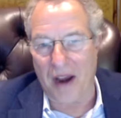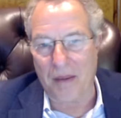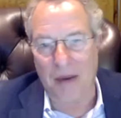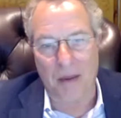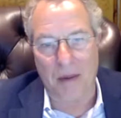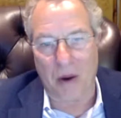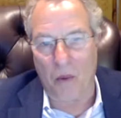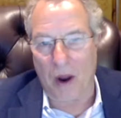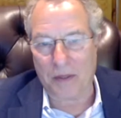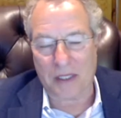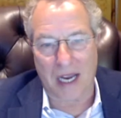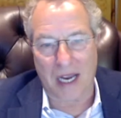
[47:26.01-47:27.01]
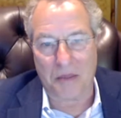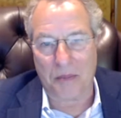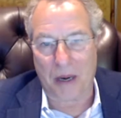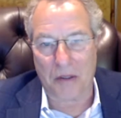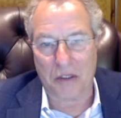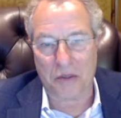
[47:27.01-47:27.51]
me on my website,
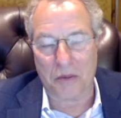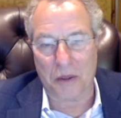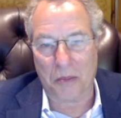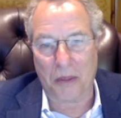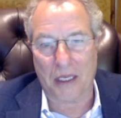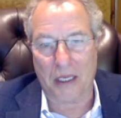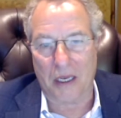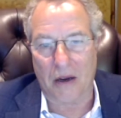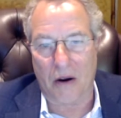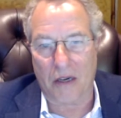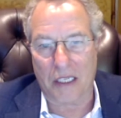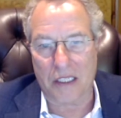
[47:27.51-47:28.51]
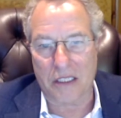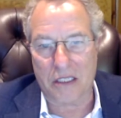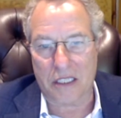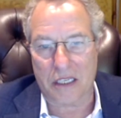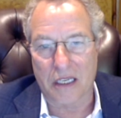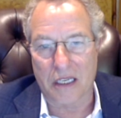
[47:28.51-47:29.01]
Perecman,
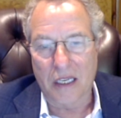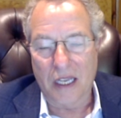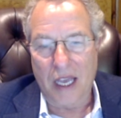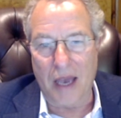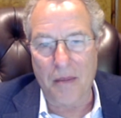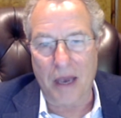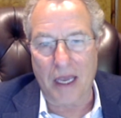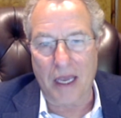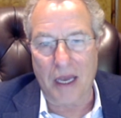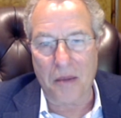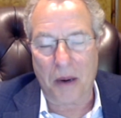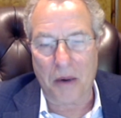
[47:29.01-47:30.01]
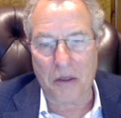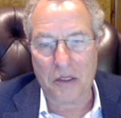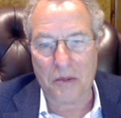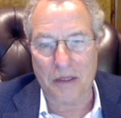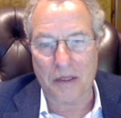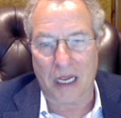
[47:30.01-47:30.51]
Perecman,
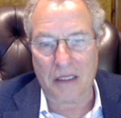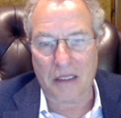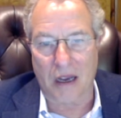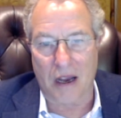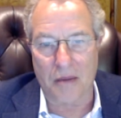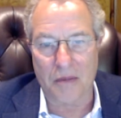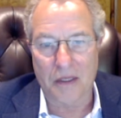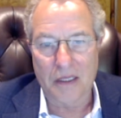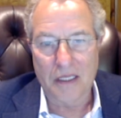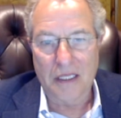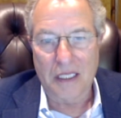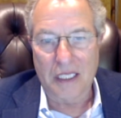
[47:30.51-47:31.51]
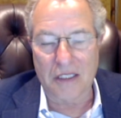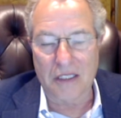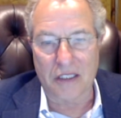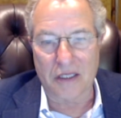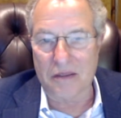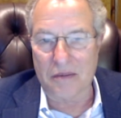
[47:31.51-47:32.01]
Perecman.com.
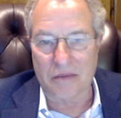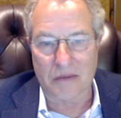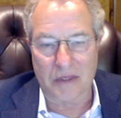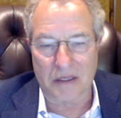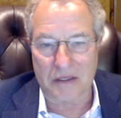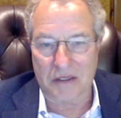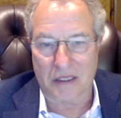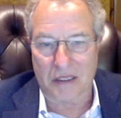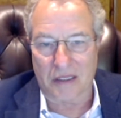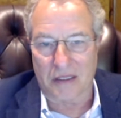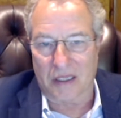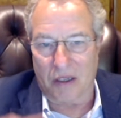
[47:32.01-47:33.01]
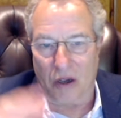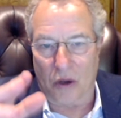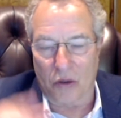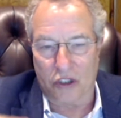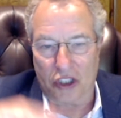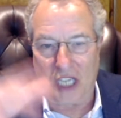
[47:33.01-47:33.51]
Easy. There's a
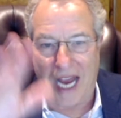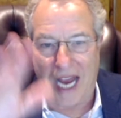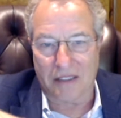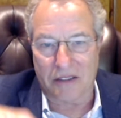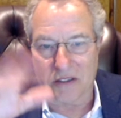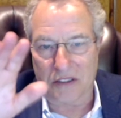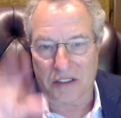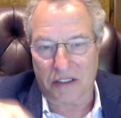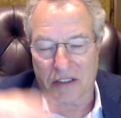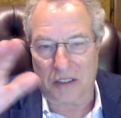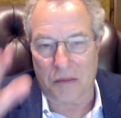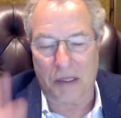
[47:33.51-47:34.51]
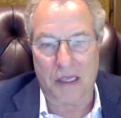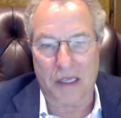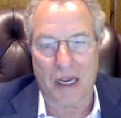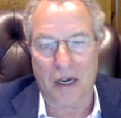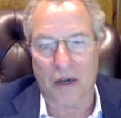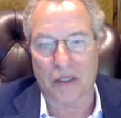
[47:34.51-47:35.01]
whole chat system in
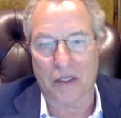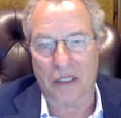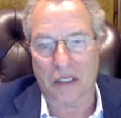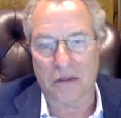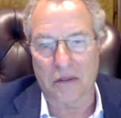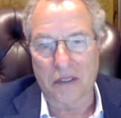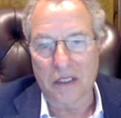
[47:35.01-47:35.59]
there, and you can